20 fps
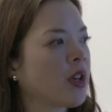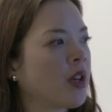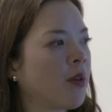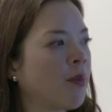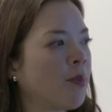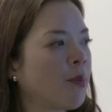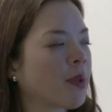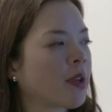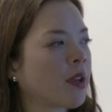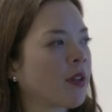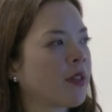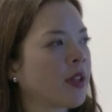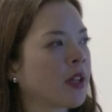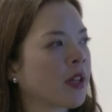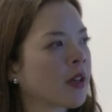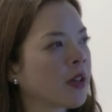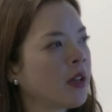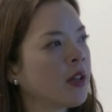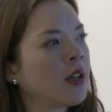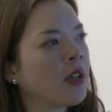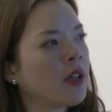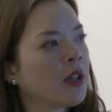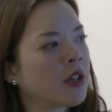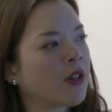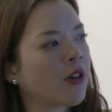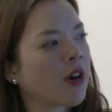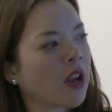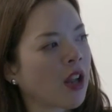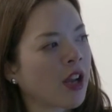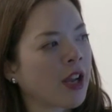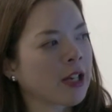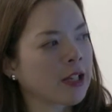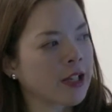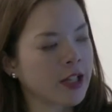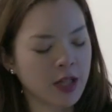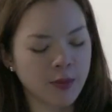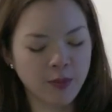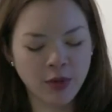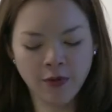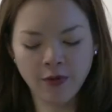but I think there are
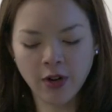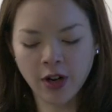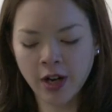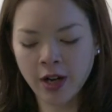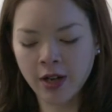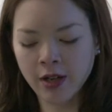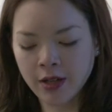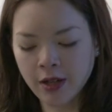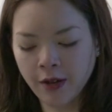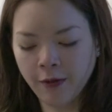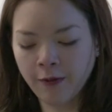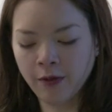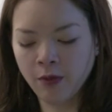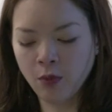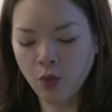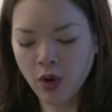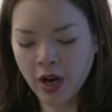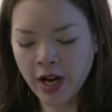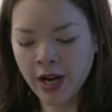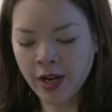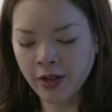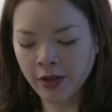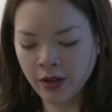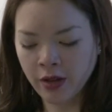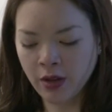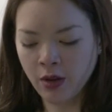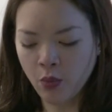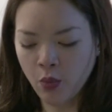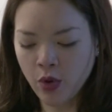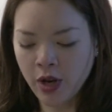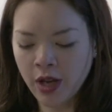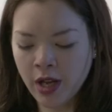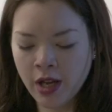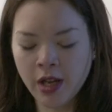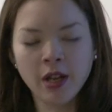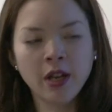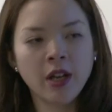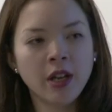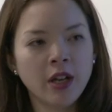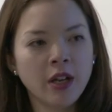likely to be very different ways that
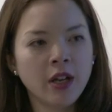we